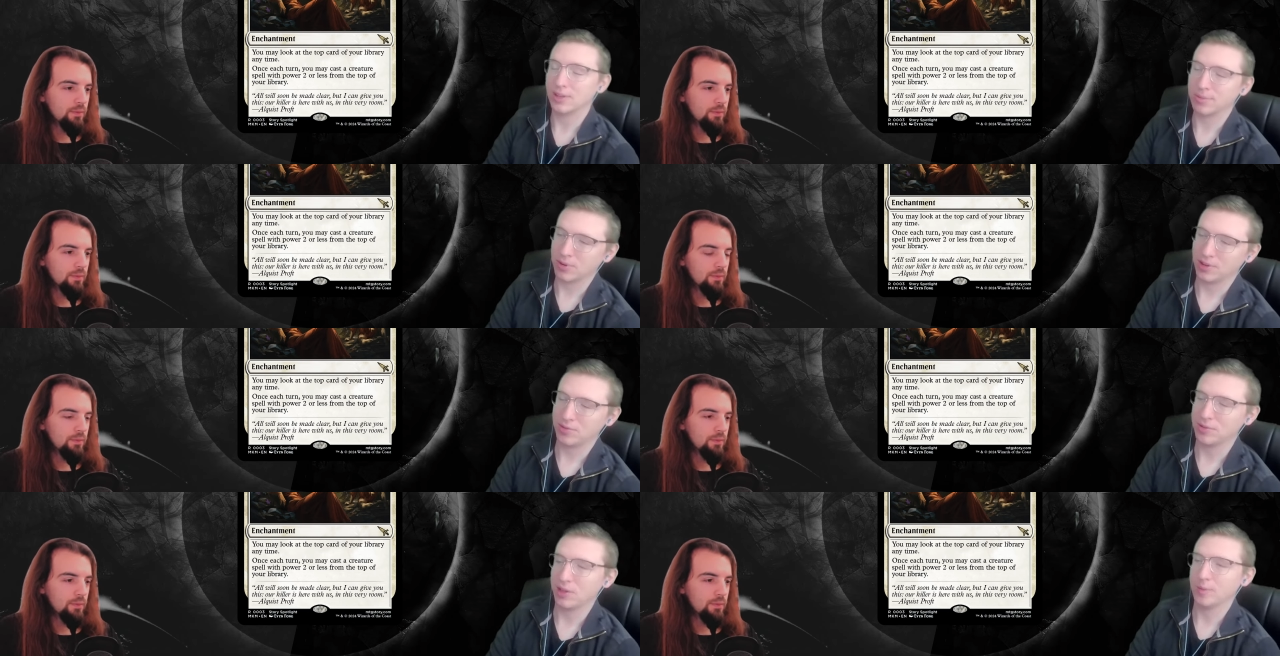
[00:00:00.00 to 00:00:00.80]
Speaker 1: card of
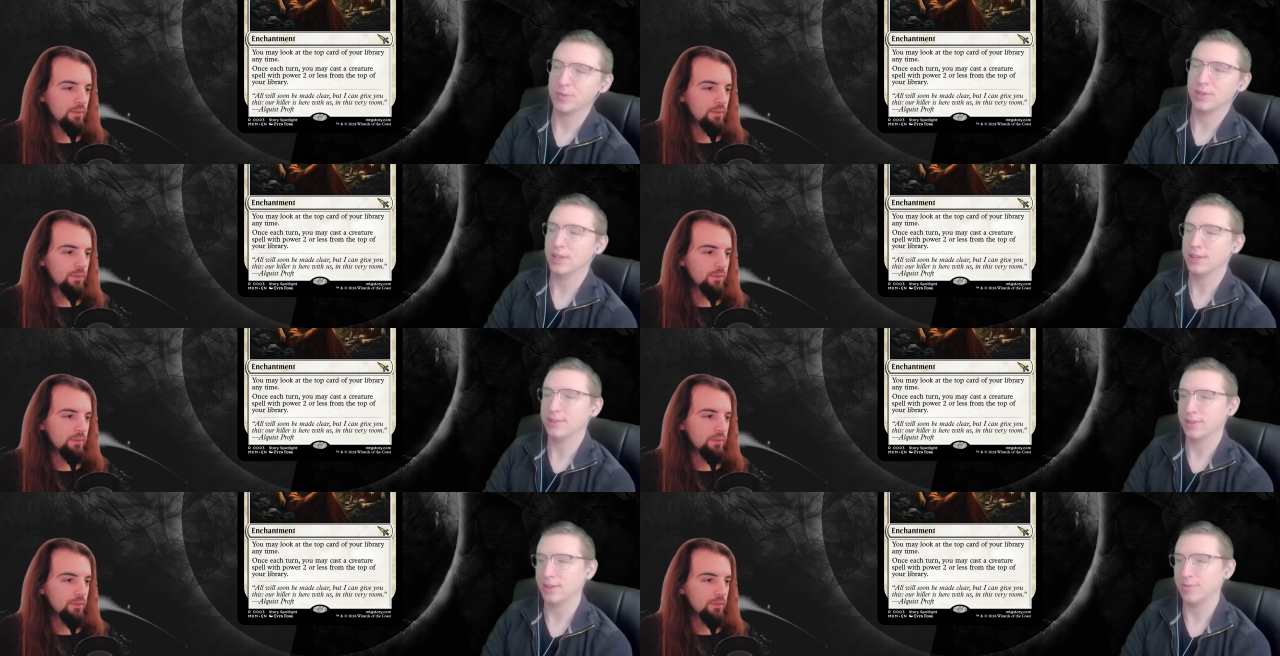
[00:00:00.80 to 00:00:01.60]
your library at any
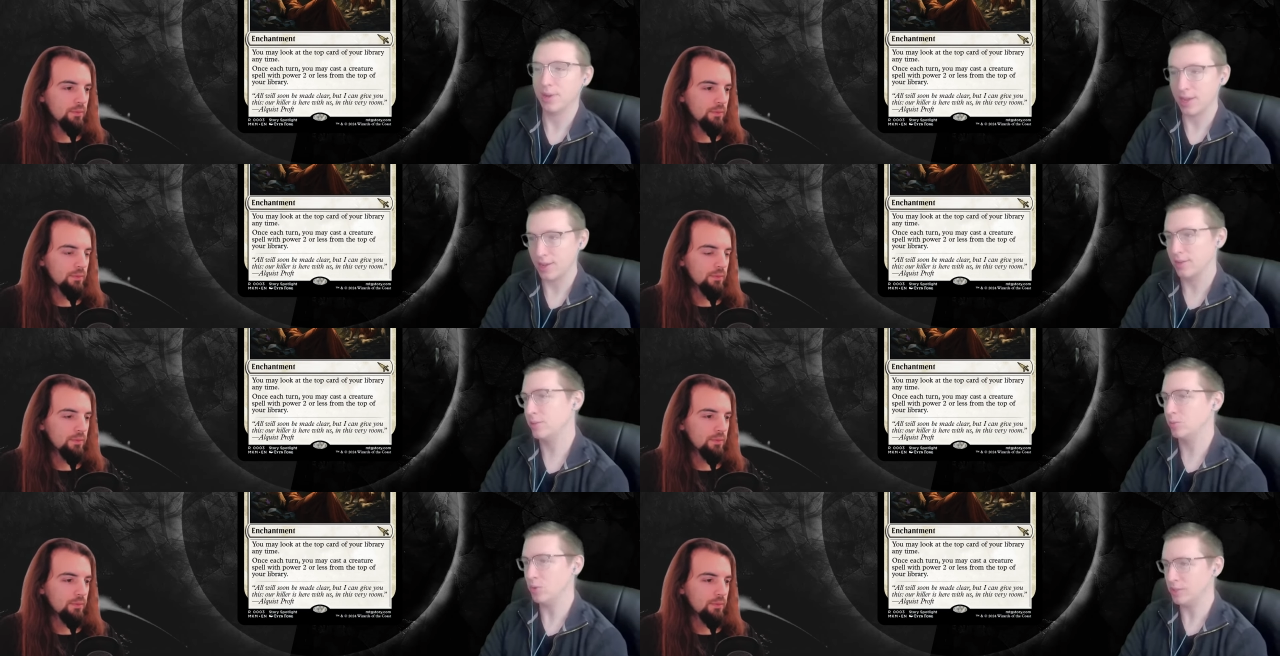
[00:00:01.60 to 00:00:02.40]
time, and
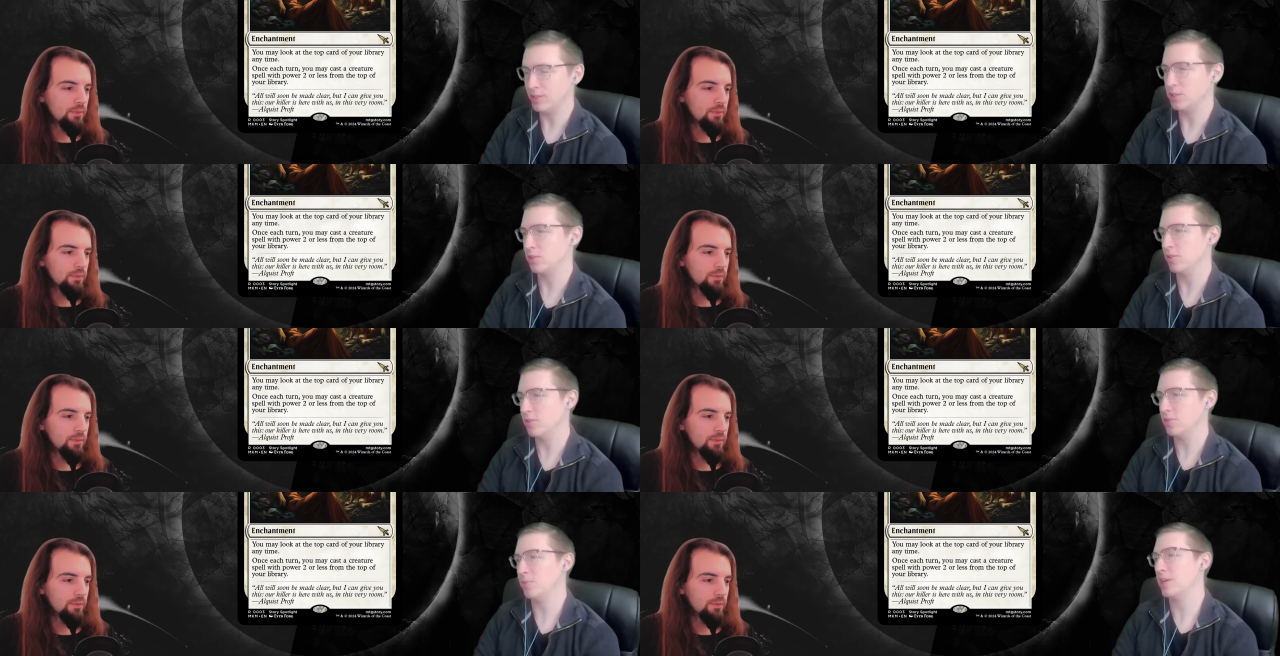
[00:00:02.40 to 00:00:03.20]
once each
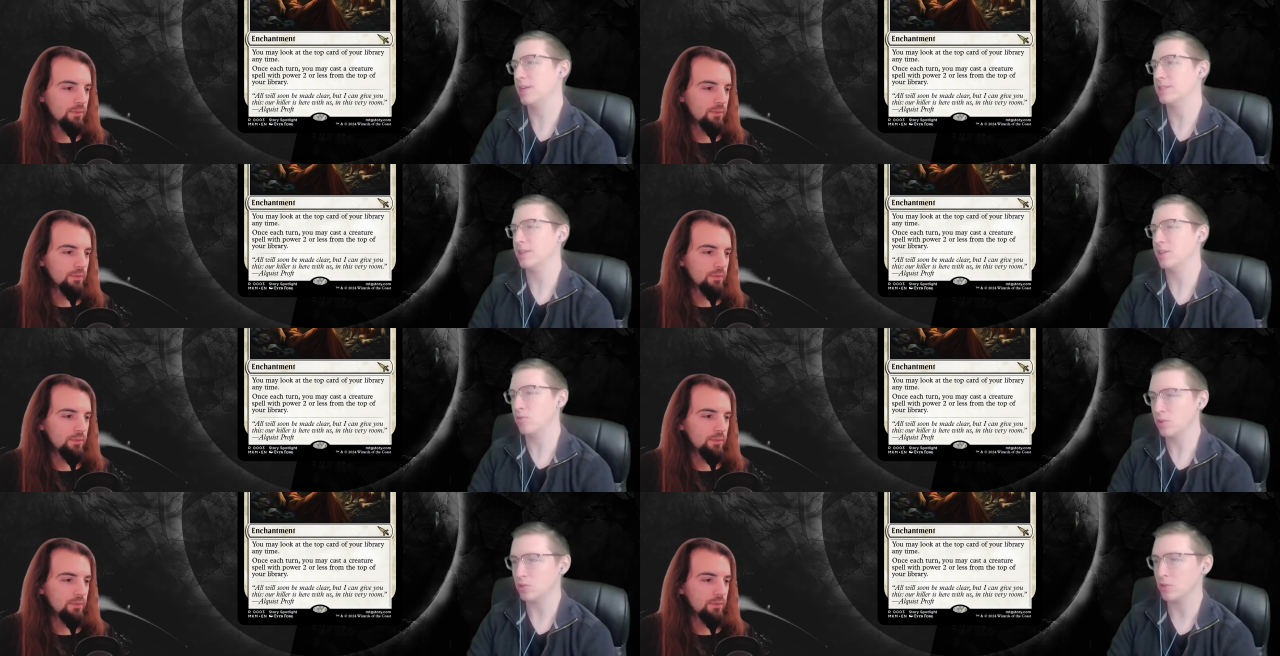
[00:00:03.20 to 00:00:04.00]
turn you may cast a
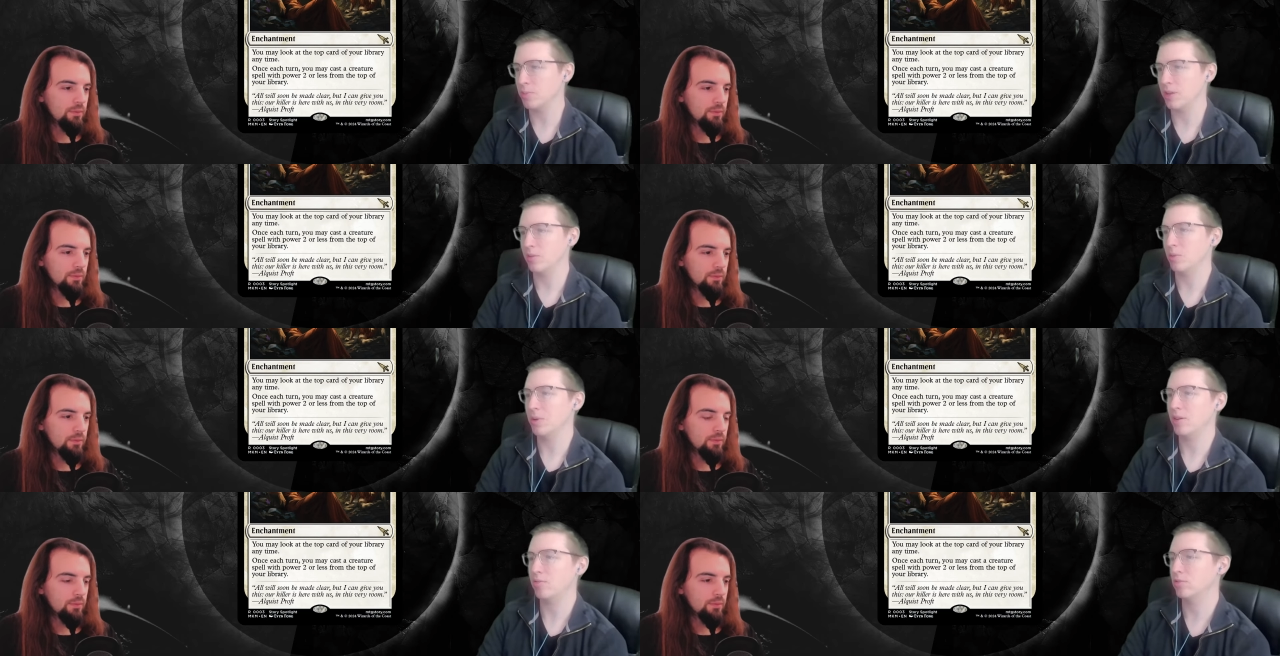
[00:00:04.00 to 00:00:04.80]
creature spell with
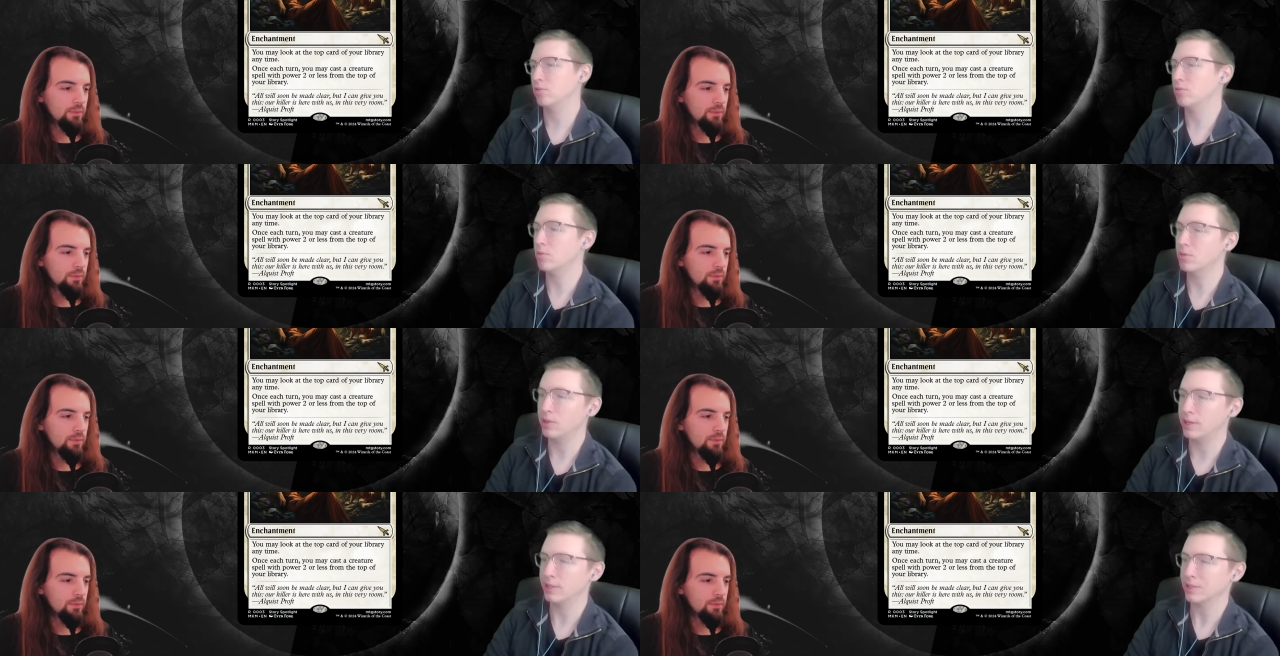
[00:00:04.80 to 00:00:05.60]
power two or
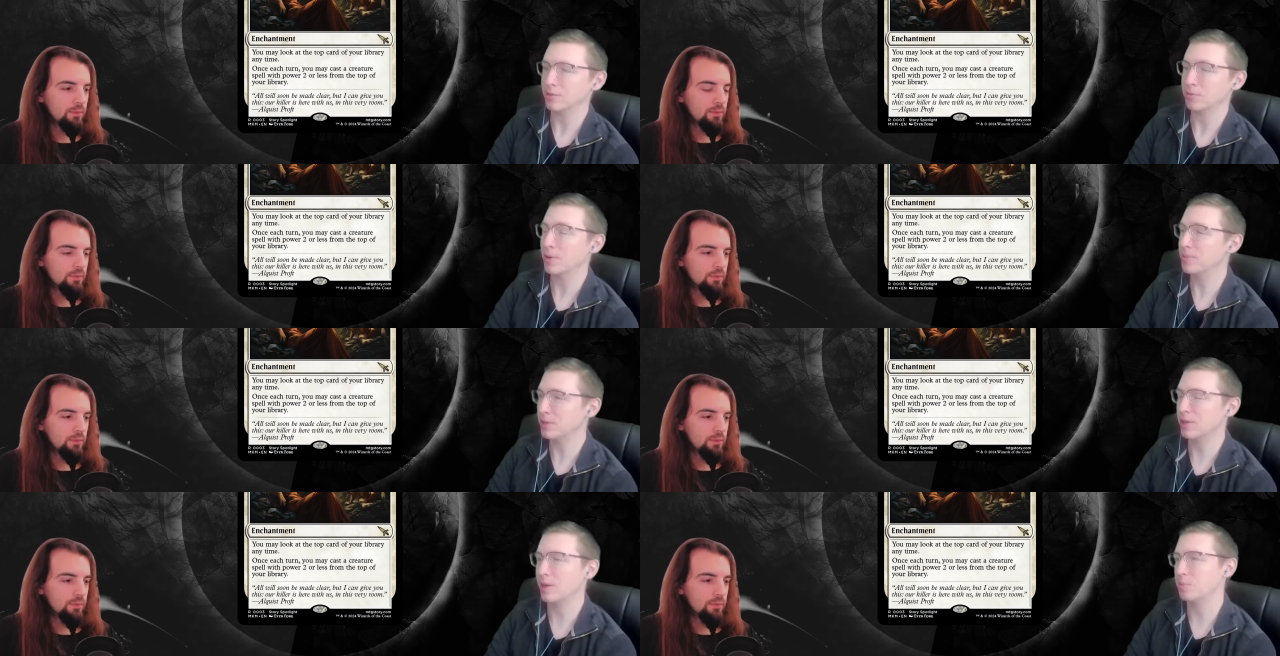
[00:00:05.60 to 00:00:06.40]
less from the
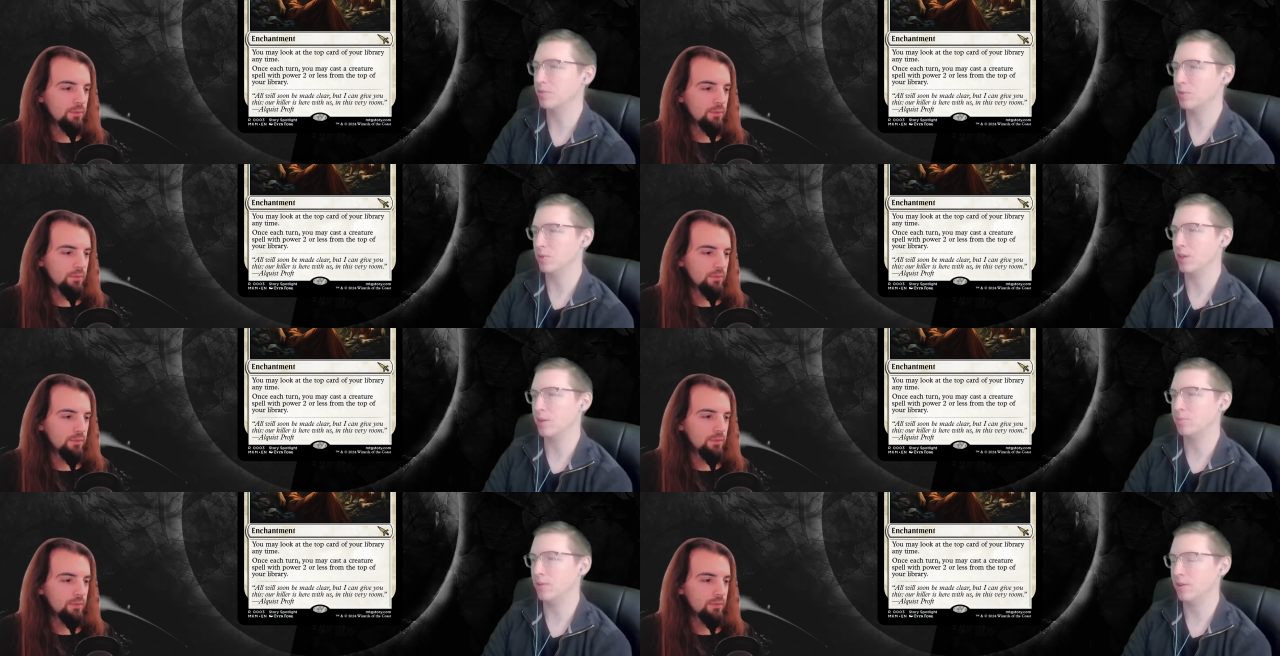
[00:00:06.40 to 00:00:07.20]
top of your
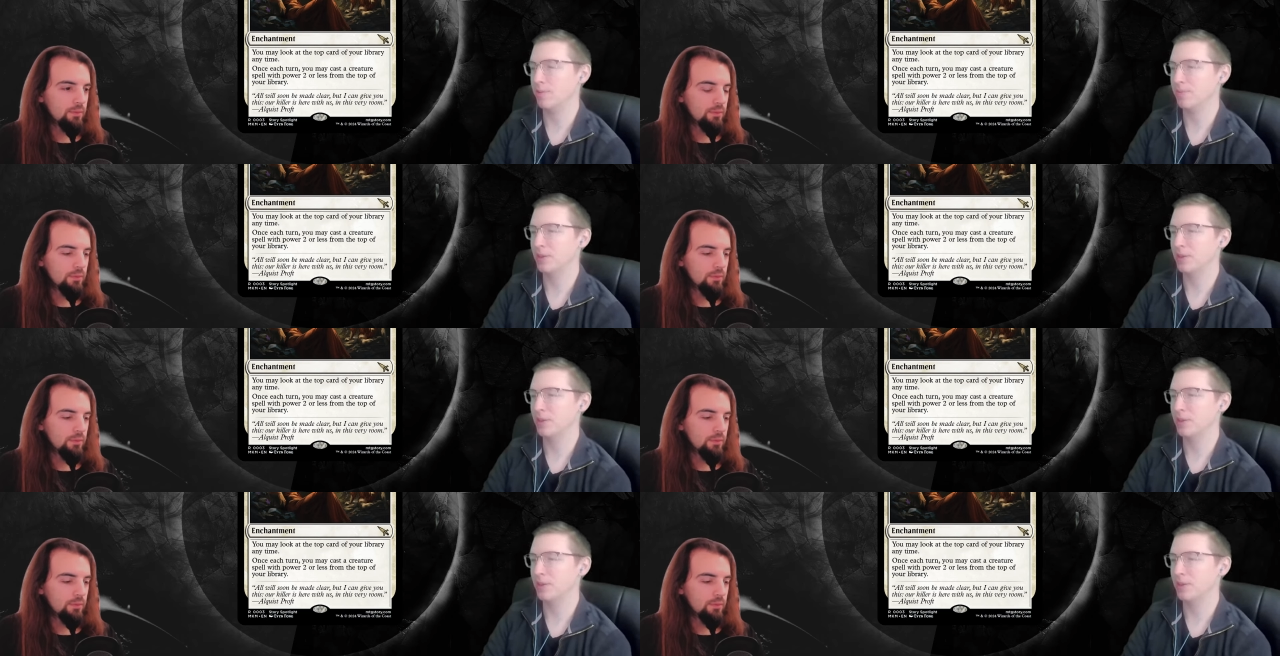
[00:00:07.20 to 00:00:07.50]
library.